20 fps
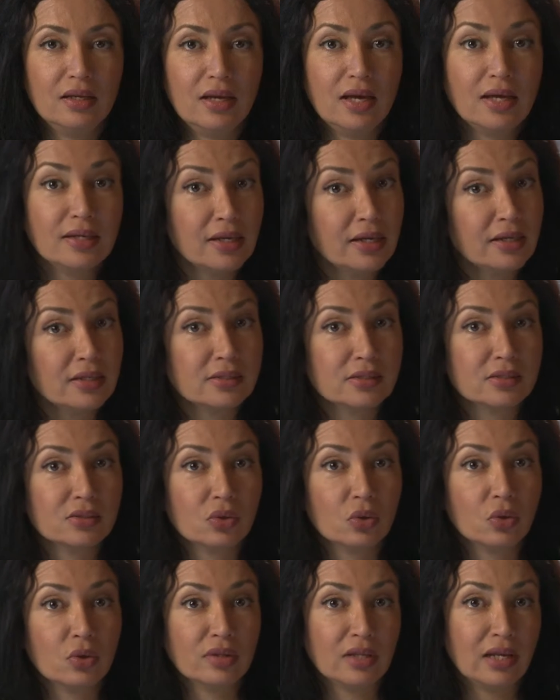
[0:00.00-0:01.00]
Headaches
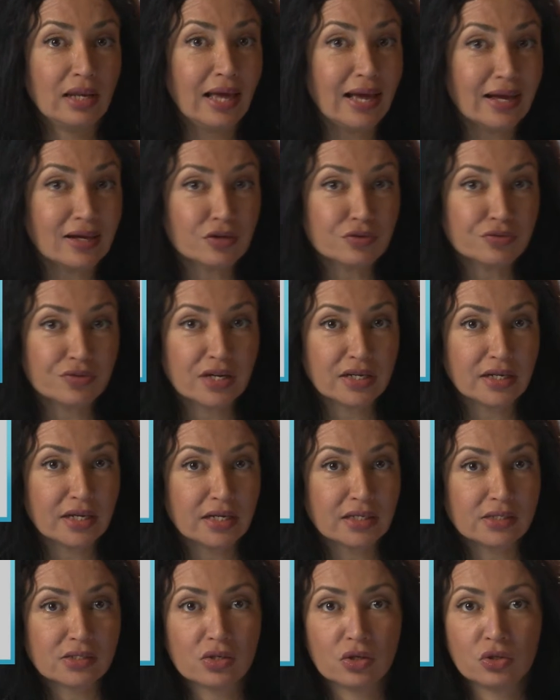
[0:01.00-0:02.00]
or the lack of
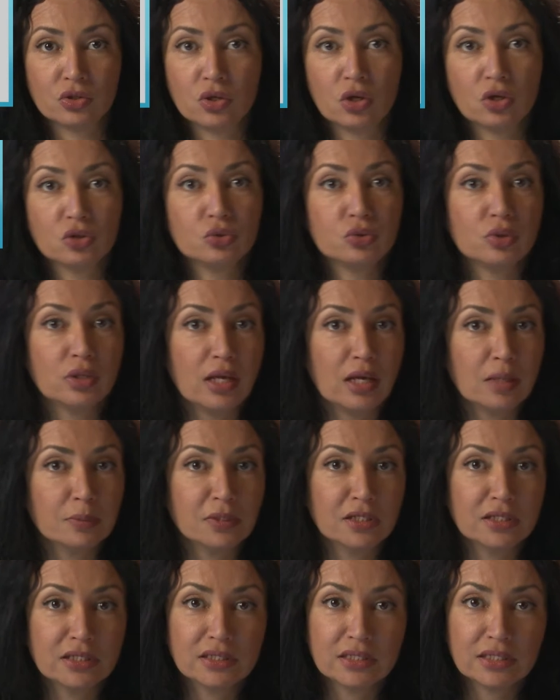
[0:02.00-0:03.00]
headaches are not
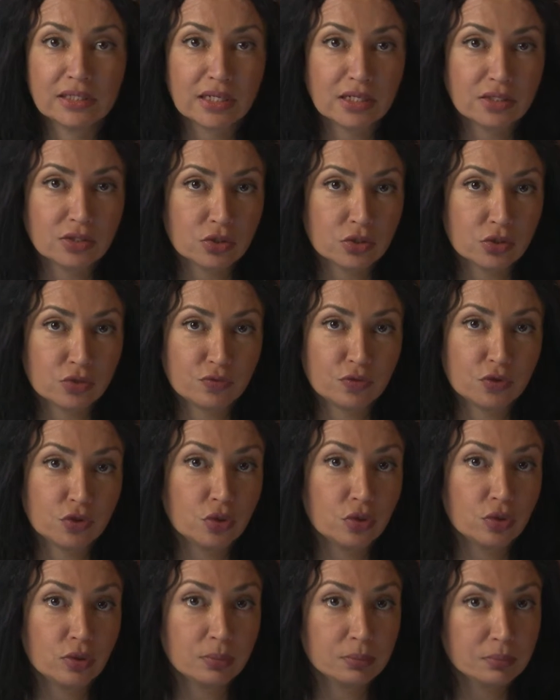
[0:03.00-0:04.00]
reliable indicators for
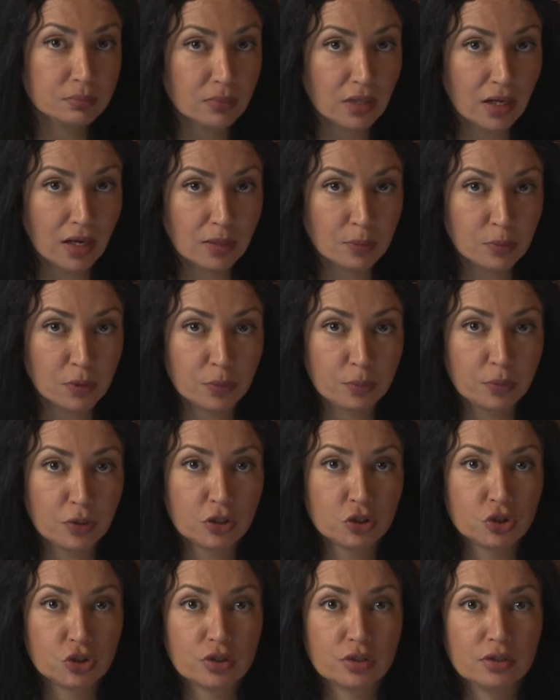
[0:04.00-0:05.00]
your high blood
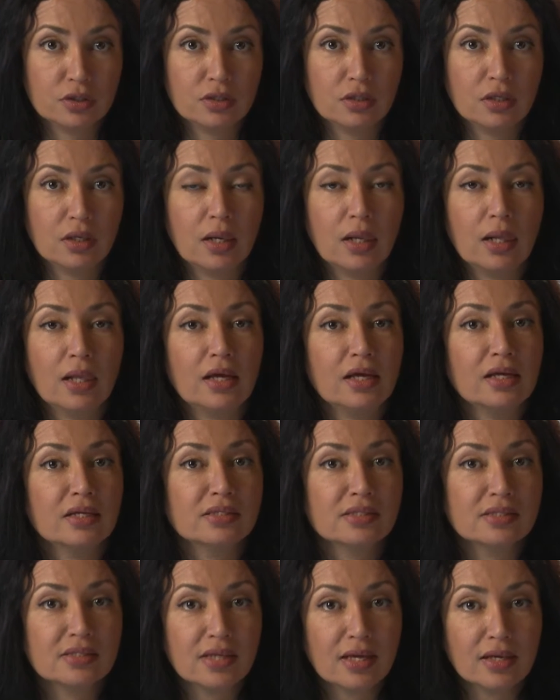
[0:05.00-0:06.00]
pressure.
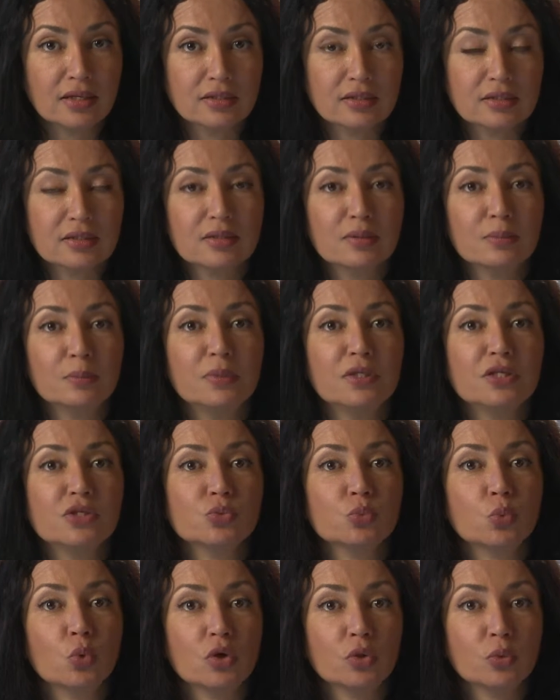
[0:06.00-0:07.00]
Instead,
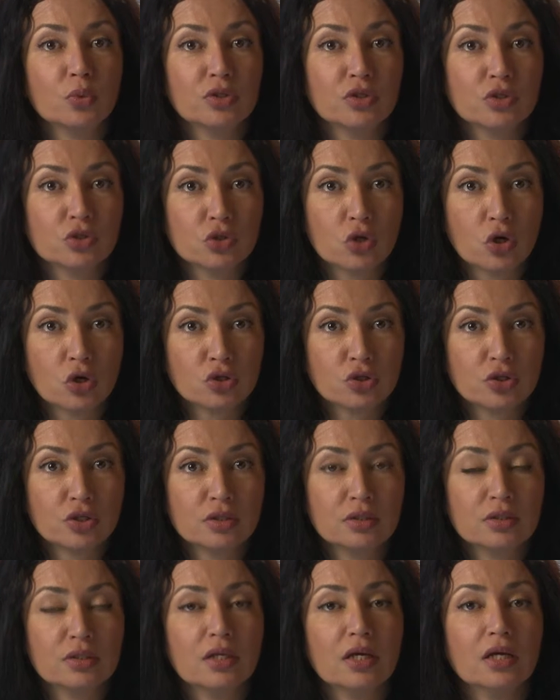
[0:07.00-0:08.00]
please work with your
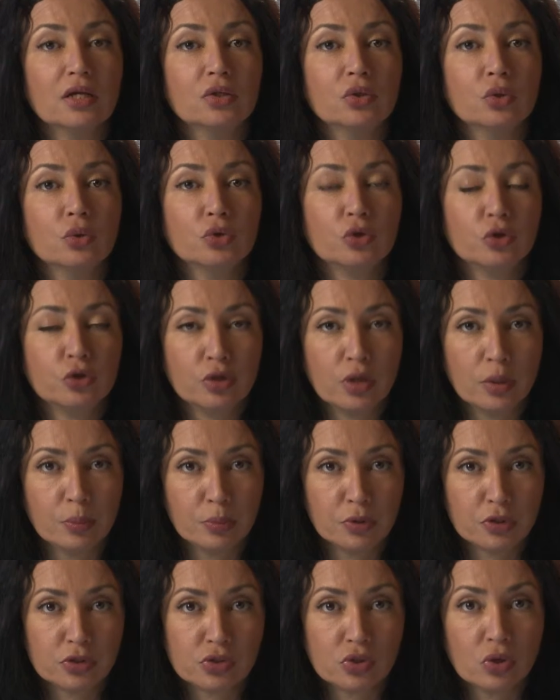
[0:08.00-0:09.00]
doctor and know your
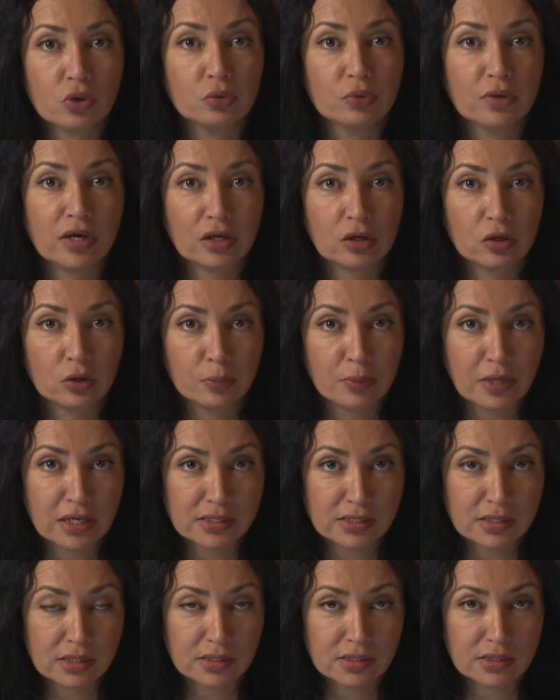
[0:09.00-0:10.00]
numbers on a regular
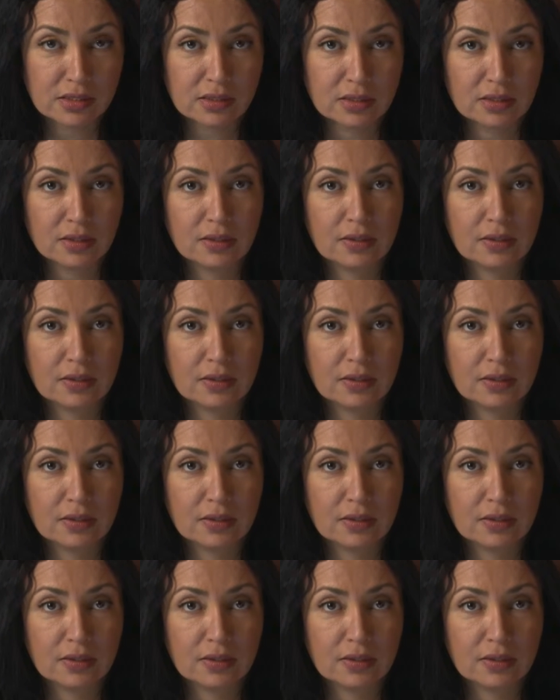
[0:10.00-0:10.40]
basis.